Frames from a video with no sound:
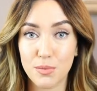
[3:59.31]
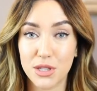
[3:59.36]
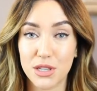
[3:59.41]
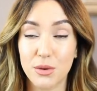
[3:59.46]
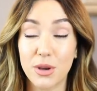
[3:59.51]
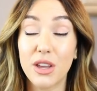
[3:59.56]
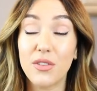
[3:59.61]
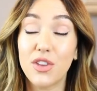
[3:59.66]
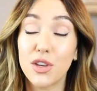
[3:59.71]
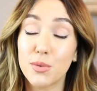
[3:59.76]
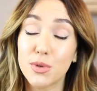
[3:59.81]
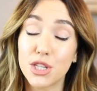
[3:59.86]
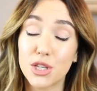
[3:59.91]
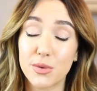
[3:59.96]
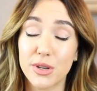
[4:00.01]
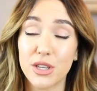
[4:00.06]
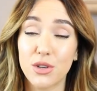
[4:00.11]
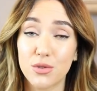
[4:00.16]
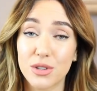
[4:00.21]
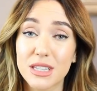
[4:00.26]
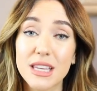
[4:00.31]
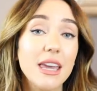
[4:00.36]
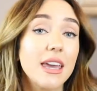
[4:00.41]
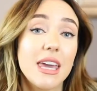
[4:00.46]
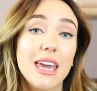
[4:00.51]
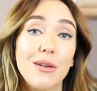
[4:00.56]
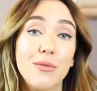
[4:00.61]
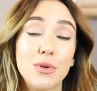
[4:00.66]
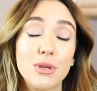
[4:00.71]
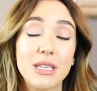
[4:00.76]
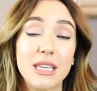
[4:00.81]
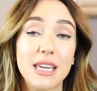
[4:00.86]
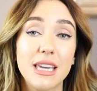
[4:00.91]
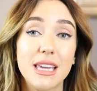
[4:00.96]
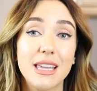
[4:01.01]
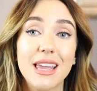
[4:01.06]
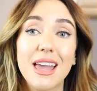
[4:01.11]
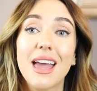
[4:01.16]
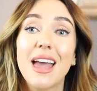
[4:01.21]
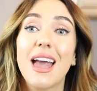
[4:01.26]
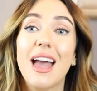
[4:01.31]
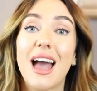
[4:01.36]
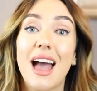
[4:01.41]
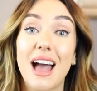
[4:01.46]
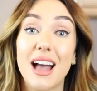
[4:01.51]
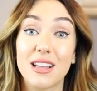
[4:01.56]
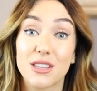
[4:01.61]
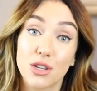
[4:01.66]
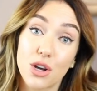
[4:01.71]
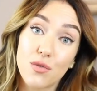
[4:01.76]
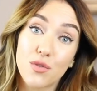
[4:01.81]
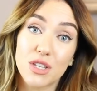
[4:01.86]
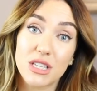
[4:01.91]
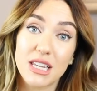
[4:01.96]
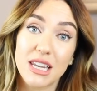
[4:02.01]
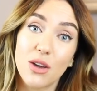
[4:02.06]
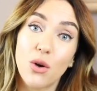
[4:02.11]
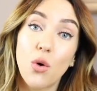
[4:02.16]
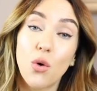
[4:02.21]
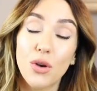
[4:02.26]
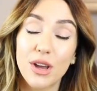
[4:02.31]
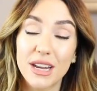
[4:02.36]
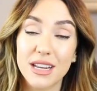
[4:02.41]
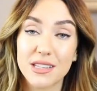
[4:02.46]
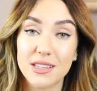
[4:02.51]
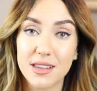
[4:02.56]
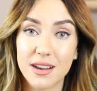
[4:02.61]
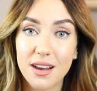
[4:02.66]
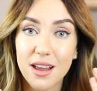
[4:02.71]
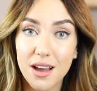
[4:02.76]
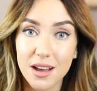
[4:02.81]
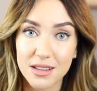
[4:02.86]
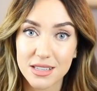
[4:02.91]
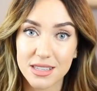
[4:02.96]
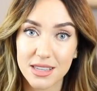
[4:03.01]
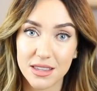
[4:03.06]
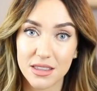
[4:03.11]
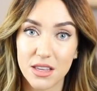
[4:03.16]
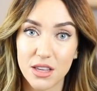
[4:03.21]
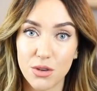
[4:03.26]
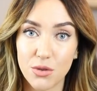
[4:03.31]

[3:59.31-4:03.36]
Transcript: So if you were doing your skincare routine, and obviously oil is the last thing that